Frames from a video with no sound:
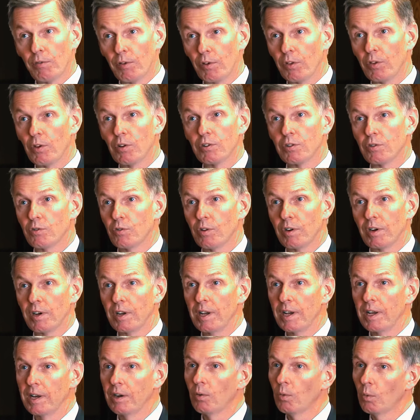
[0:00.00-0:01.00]
for those who are in
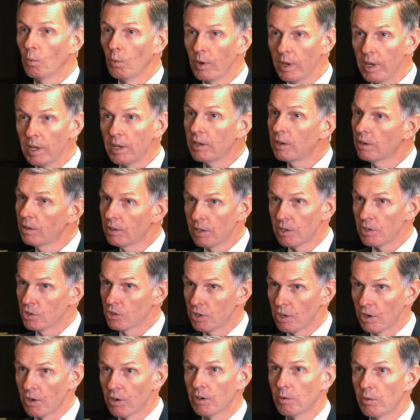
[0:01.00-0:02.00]
need, we
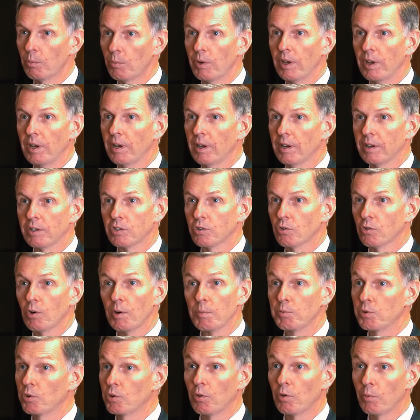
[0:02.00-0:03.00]
consider to be a
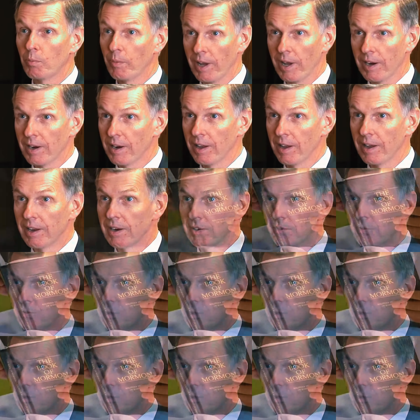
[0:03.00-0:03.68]
scriptural mandate.